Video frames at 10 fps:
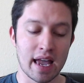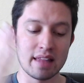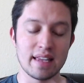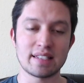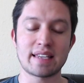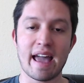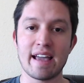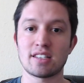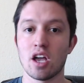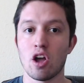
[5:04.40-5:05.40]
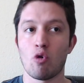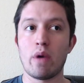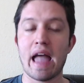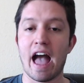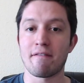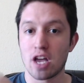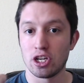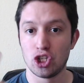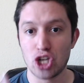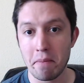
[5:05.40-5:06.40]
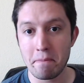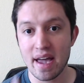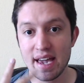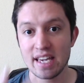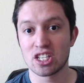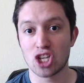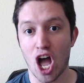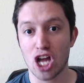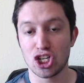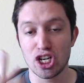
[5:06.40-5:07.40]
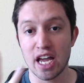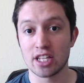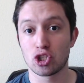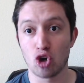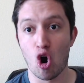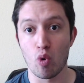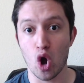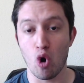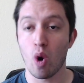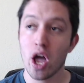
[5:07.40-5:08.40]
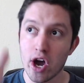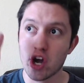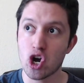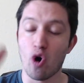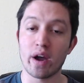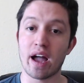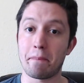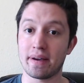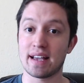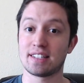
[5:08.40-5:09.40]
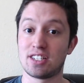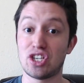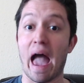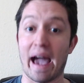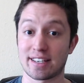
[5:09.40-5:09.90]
In this case, we have Jinbei, Sanji, and Zoro going up against Jack.